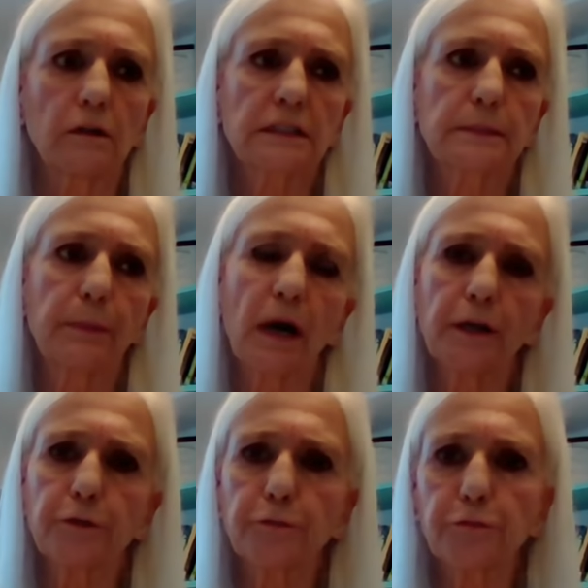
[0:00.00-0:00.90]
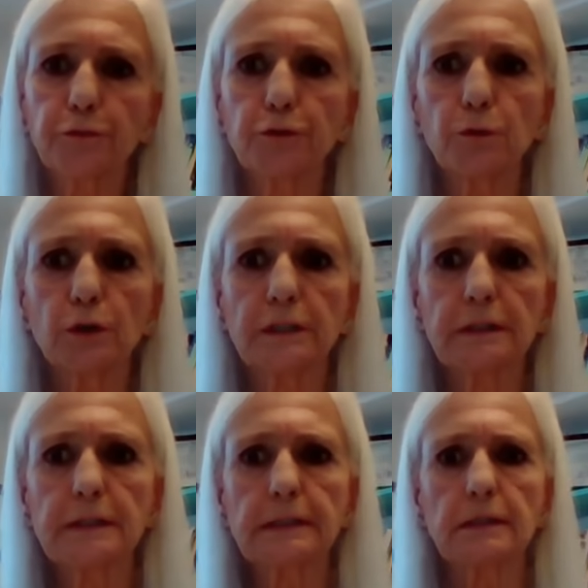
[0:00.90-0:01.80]
spinal
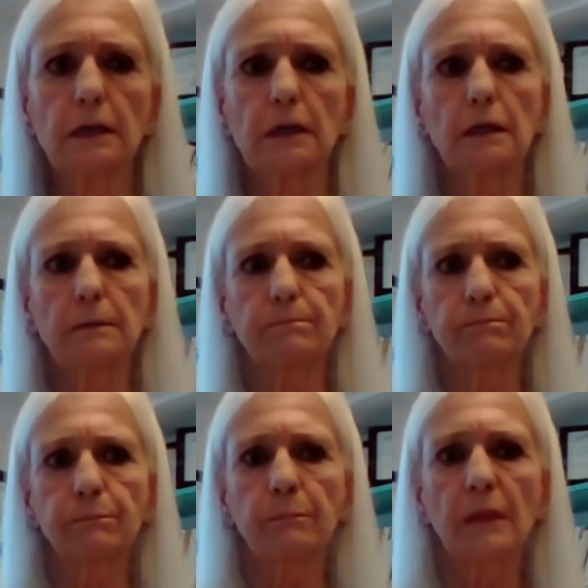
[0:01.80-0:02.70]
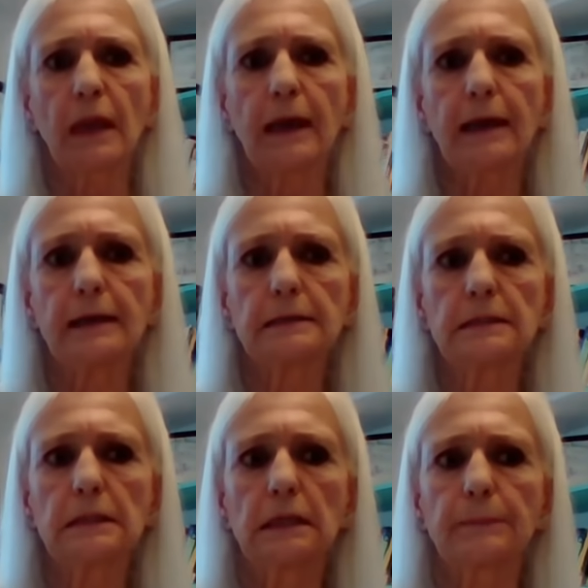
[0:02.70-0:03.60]
fluids,
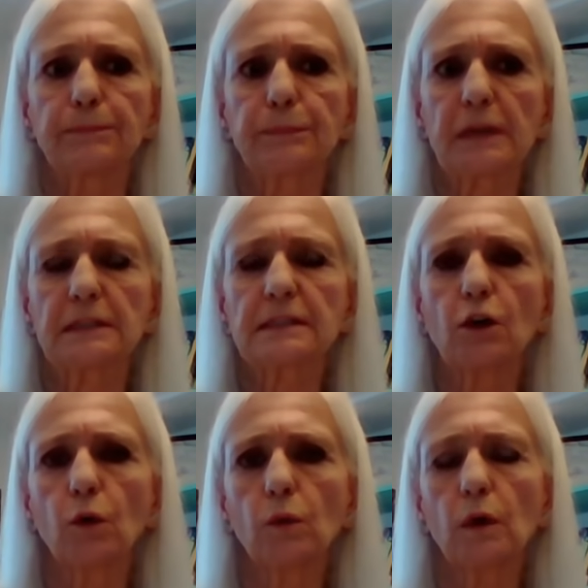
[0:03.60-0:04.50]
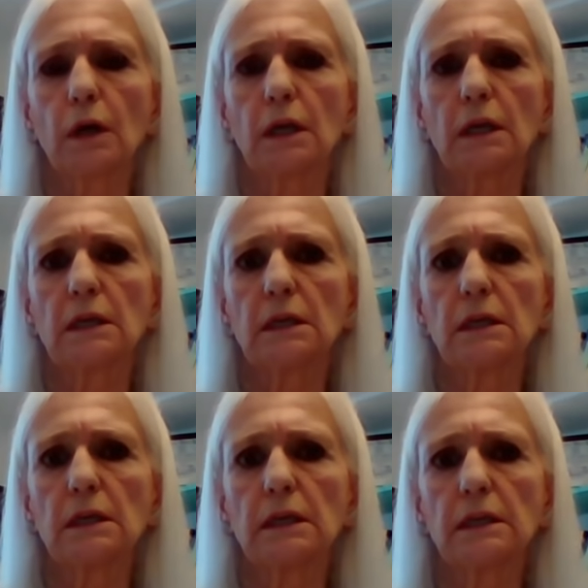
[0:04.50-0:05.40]
and so it
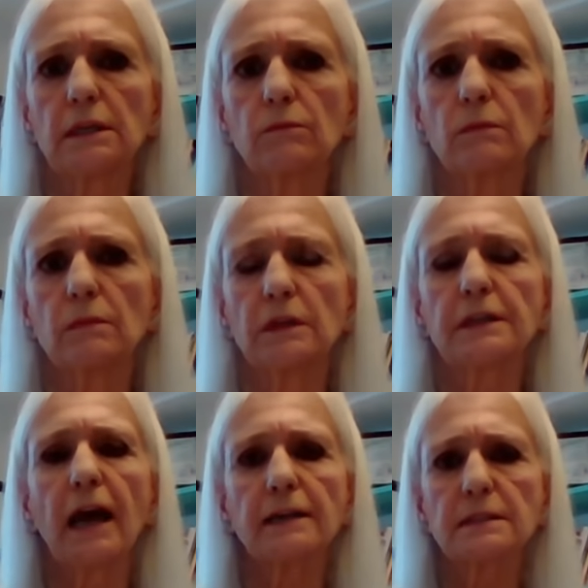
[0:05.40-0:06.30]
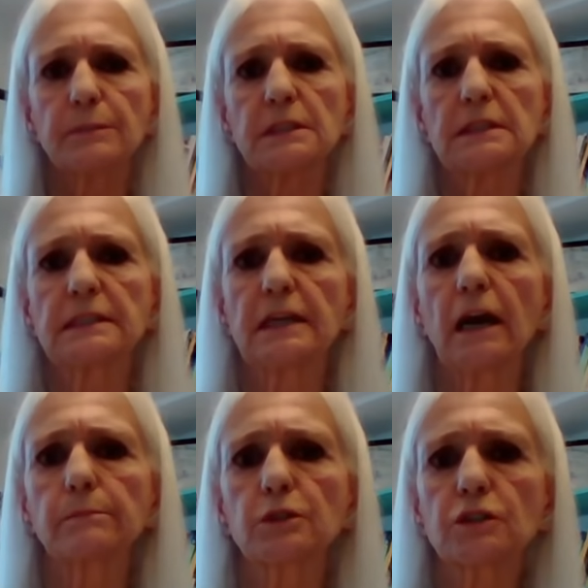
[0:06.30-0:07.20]
has been
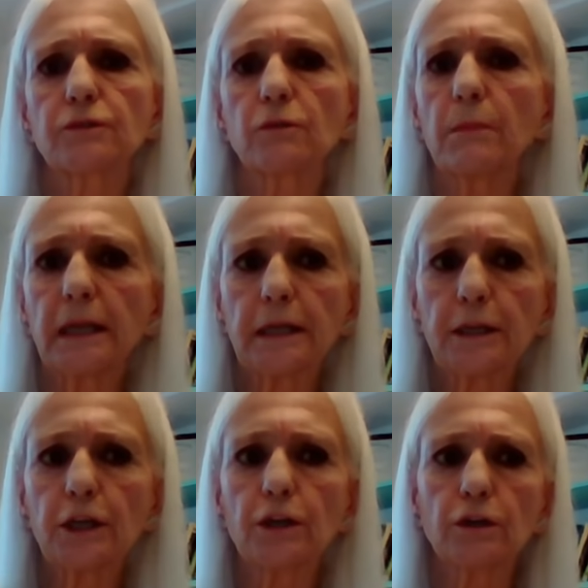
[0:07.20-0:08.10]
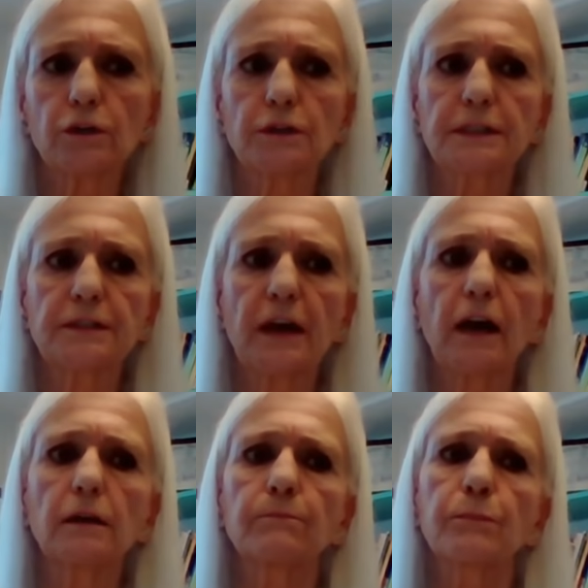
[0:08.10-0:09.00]
established for many years
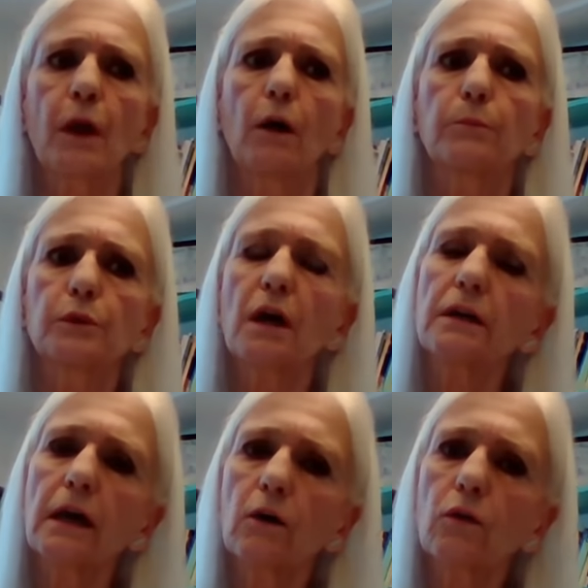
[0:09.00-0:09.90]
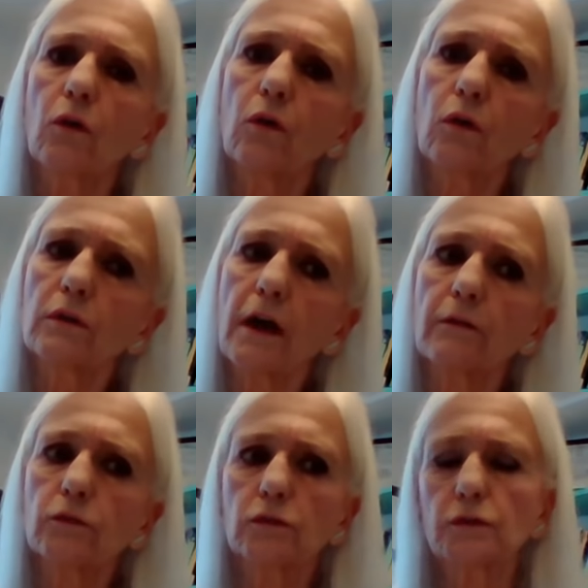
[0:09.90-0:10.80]
that blood alcohol
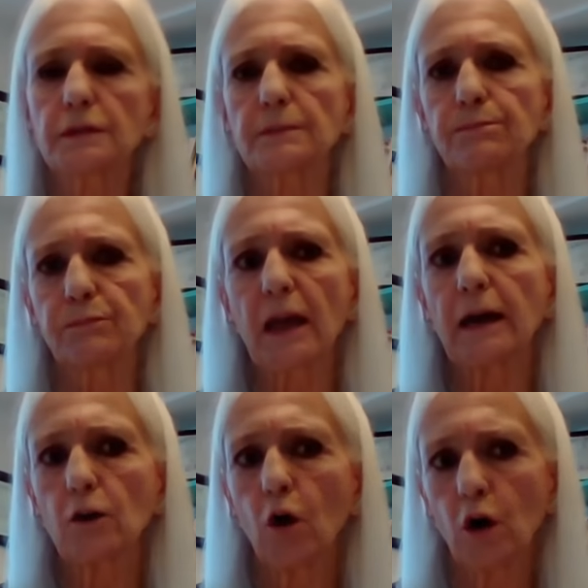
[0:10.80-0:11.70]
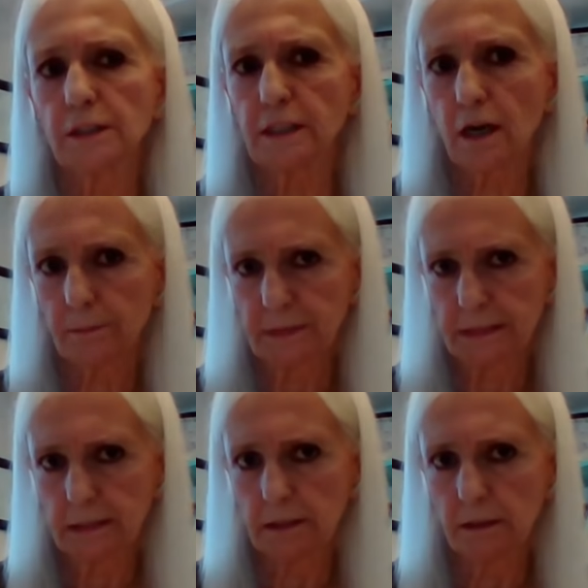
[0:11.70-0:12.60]
levels at
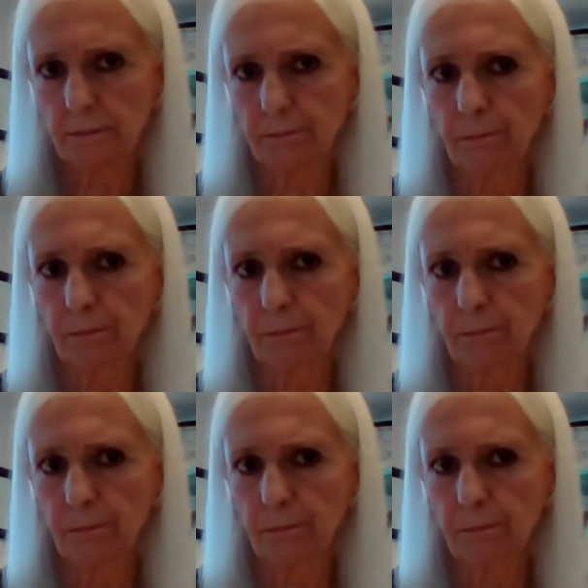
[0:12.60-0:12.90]
autopsy